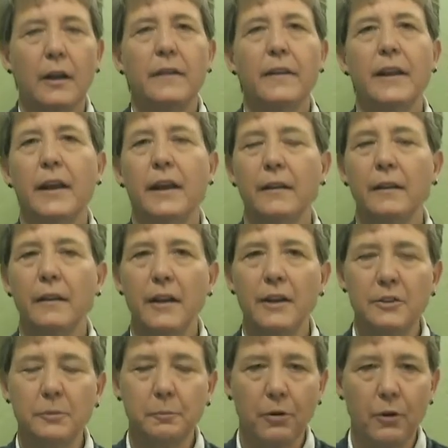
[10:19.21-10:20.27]
they had
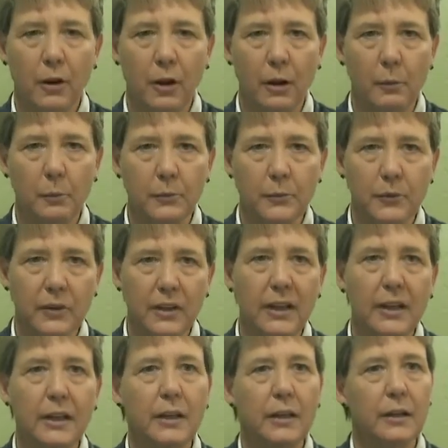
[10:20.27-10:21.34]
less problems
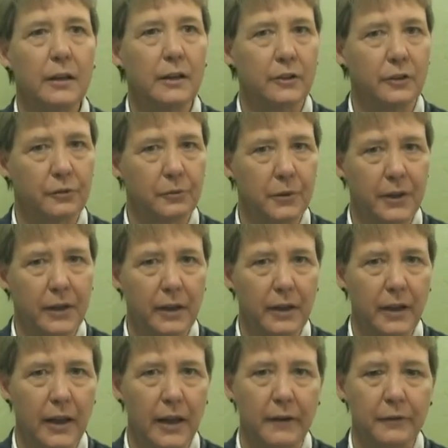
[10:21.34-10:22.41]
eating and
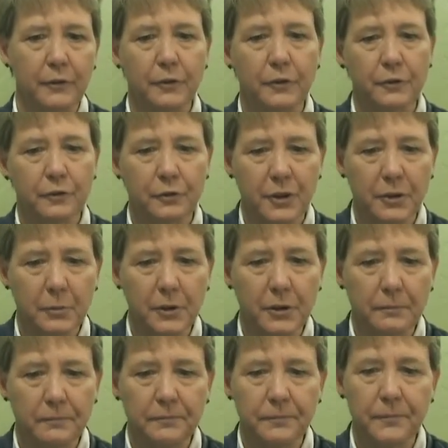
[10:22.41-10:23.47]
drinking after their
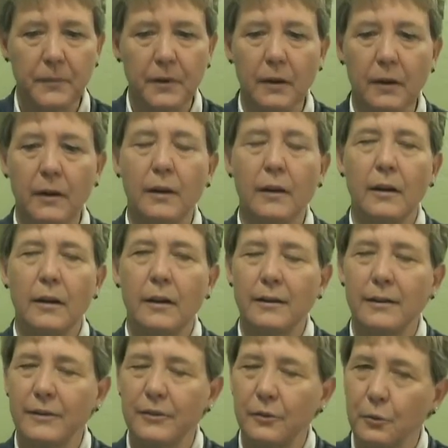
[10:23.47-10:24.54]
treatment.
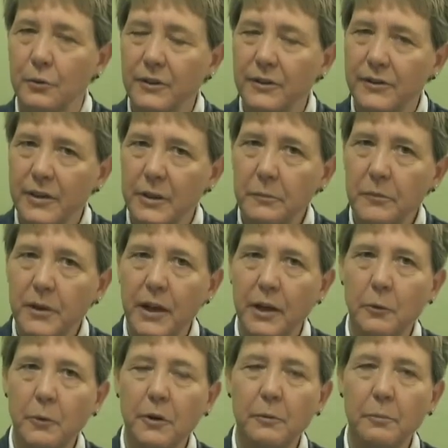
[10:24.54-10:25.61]
Sort of the same
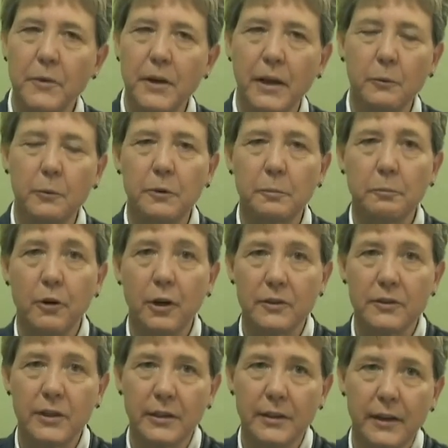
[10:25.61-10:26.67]
thing with men with
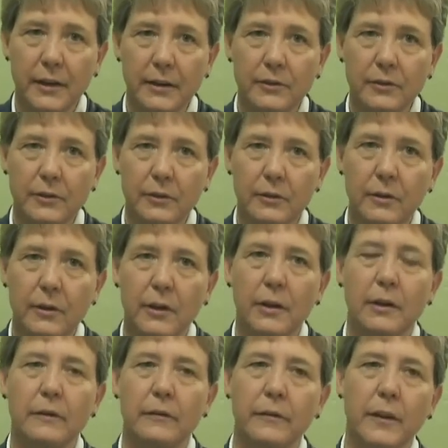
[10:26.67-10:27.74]
prostate cancer.
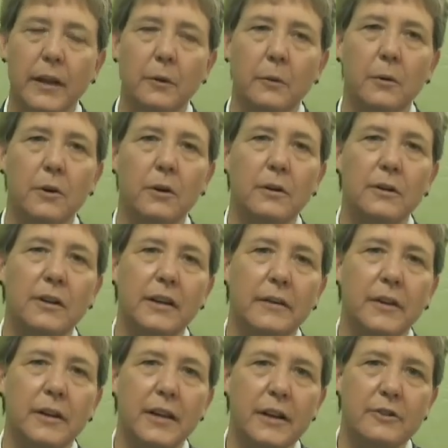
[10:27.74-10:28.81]
If they were
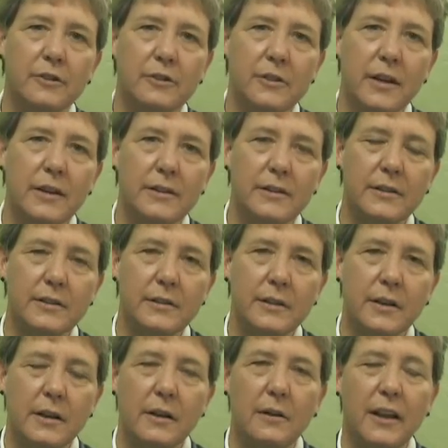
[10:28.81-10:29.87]
given
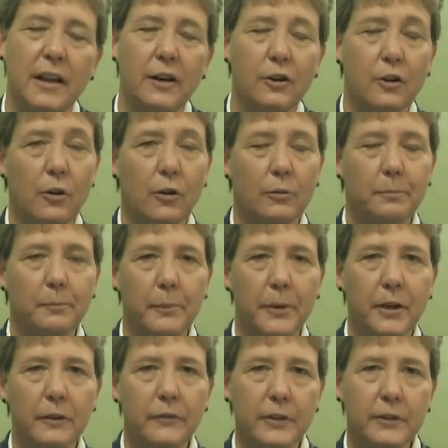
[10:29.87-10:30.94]
exercises that are called
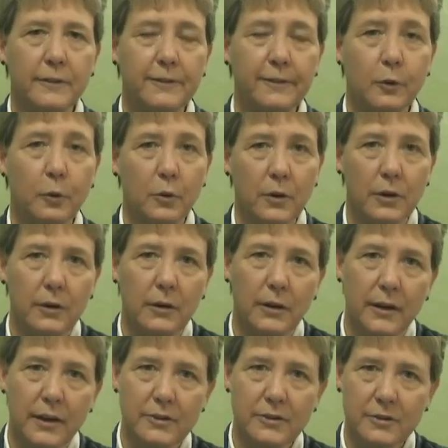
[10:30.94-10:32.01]
pelvic floor
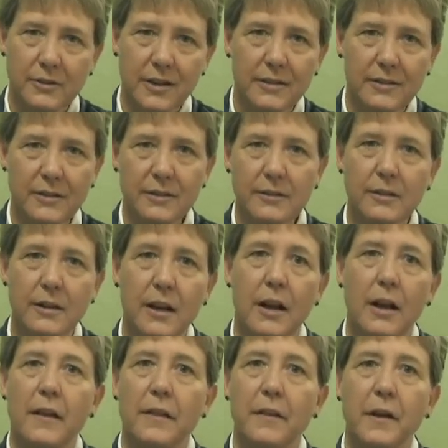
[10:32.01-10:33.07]
exercises,
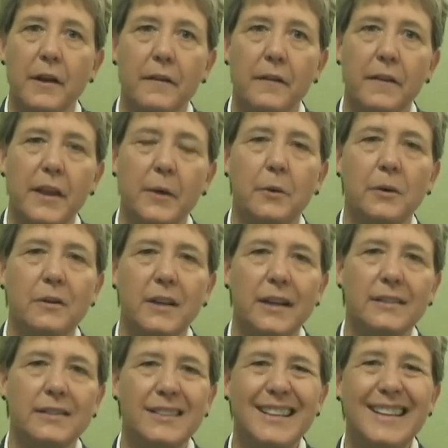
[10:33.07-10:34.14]
then they were
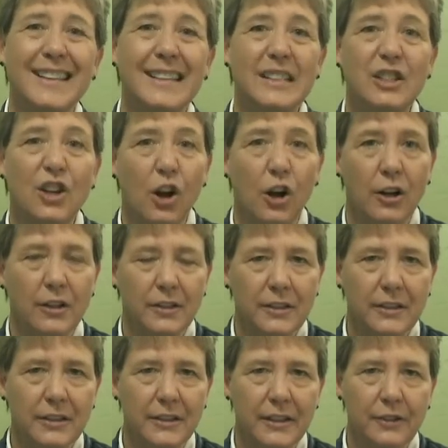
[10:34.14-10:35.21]
less
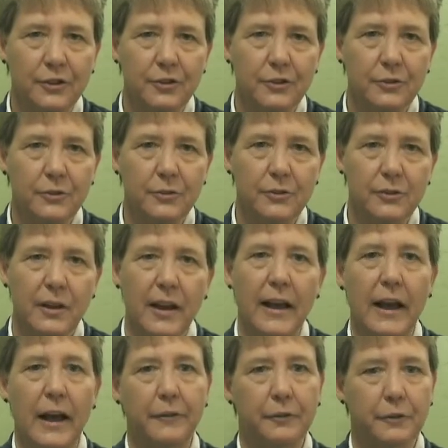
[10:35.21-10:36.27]
incontinent issues
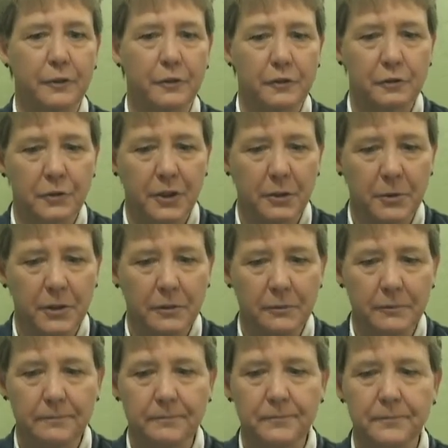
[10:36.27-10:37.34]
after their treatment.
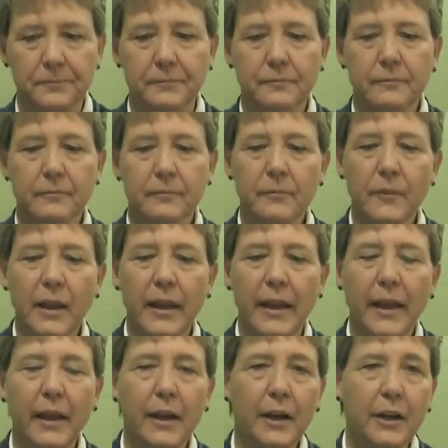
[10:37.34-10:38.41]

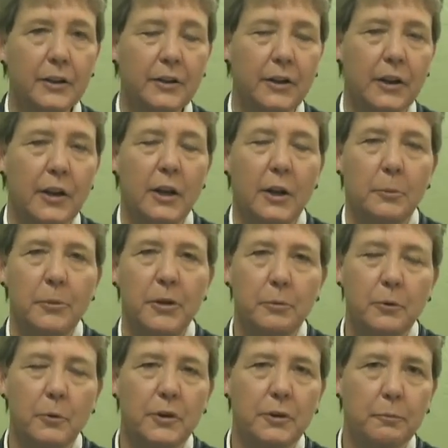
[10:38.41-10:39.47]
And
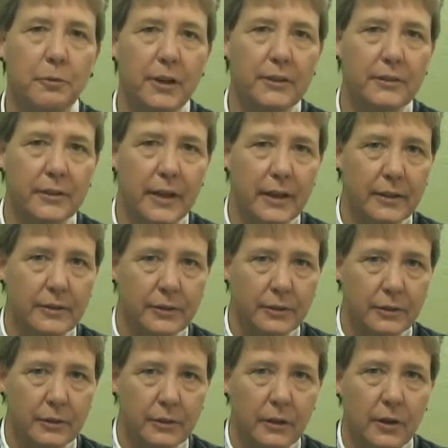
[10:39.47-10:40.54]
people with breast
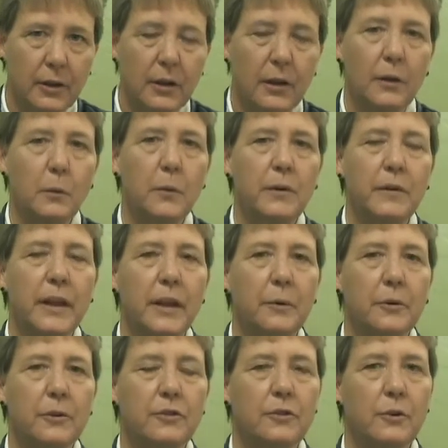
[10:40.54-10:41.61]
cancer, when they
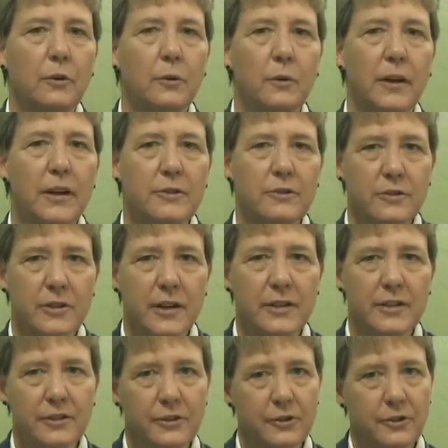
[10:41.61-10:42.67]
were shown
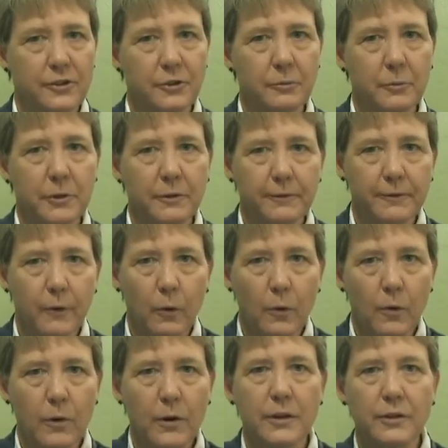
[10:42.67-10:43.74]
exercises to do
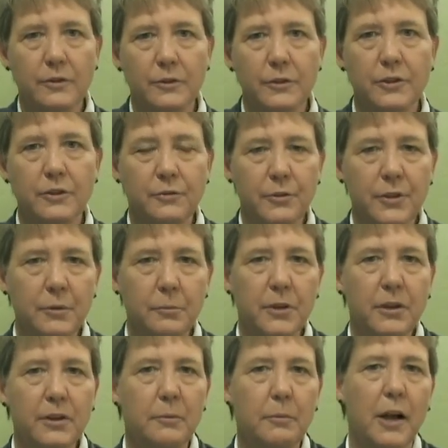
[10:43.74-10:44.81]
before and during
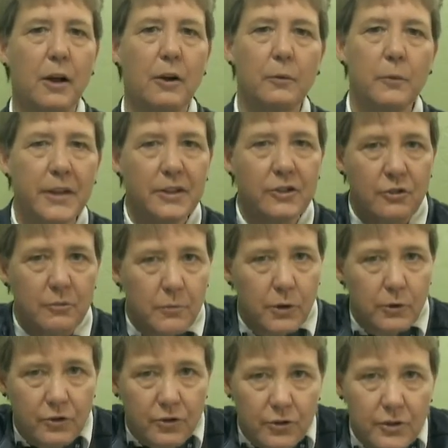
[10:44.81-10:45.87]
treatment about range of
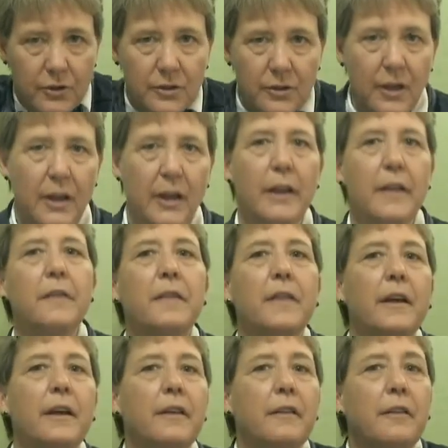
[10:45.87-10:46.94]
motion,
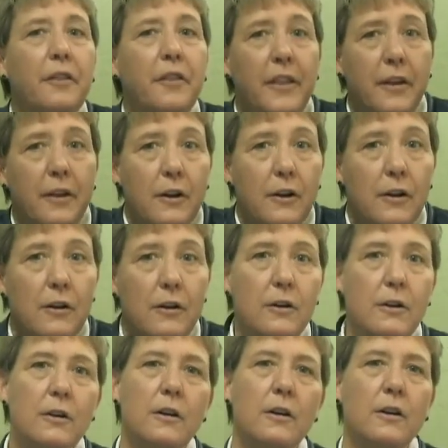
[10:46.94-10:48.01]
then
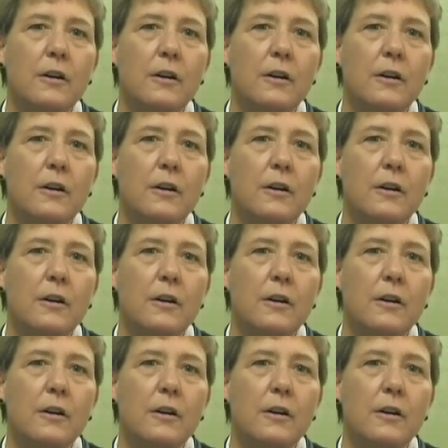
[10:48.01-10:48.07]
their